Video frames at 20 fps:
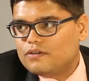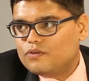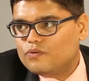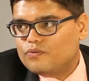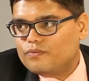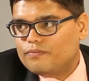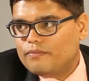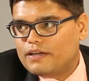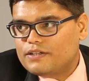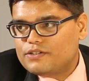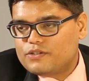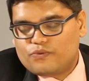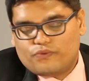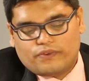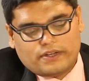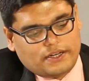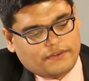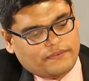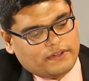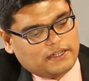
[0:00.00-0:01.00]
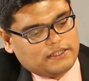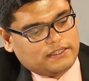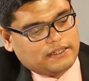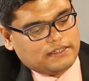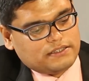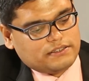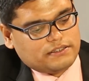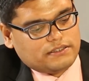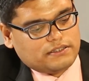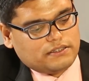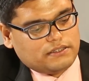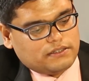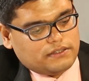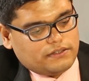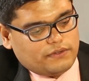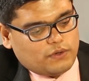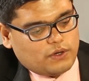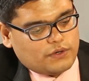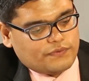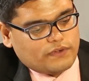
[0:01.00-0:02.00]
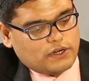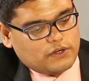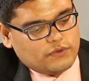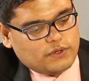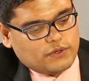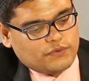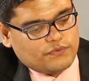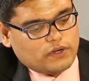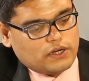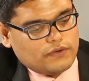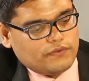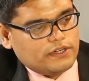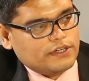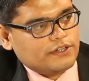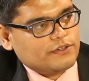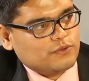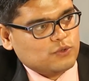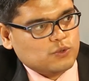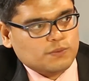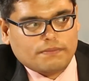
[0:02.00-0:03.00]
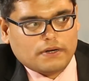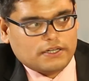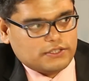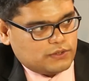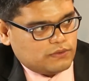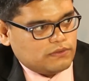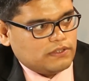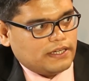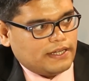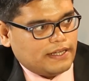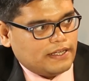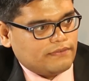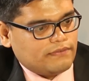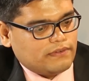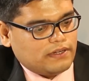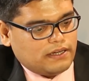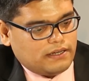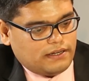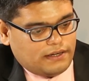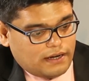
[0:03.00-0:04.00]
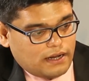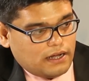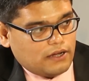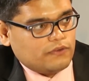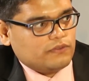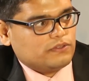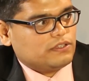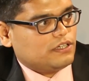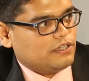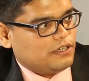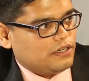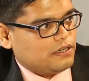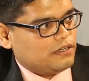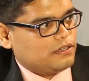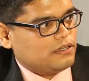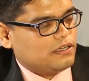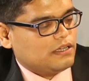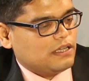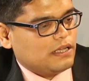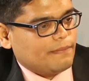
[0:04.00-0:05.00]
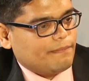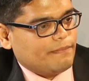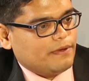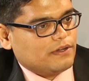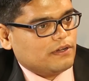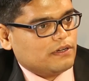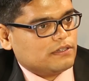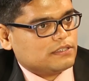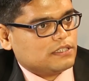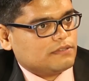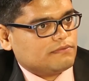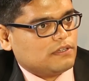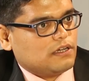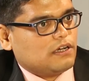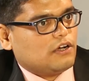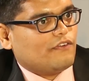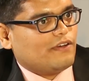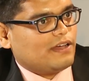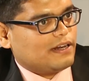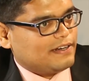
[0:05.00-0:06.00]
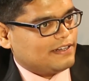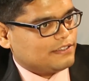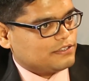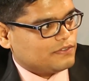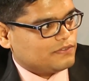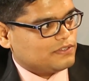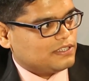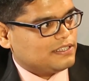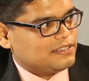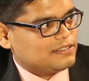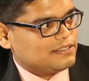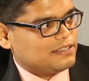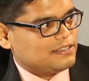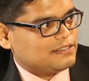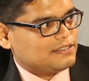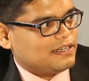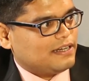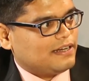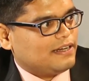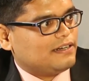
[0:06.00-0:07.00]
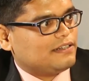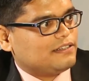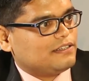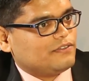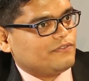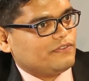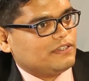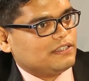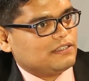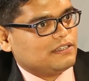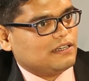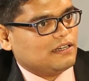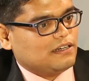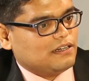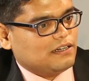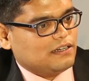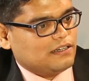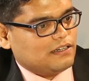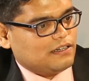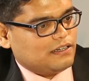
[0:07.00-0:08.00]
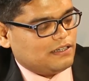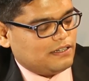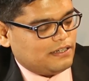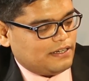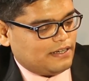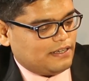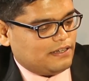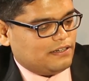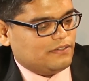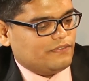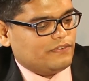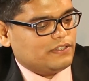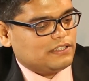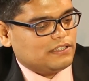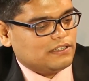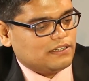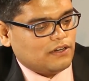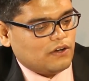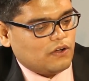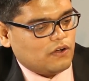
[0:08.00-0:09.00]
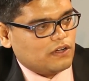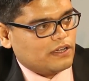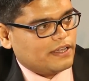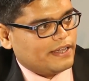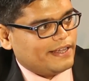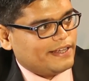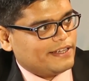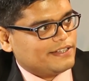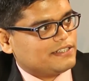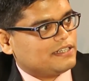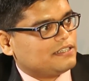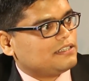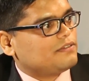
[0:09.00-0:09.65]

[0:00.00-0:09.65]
uh, mentioned very well there is a non-valvular and valvular two parts of the A F, and now then because of the awareness of the disease and the uh, Uh, with the long age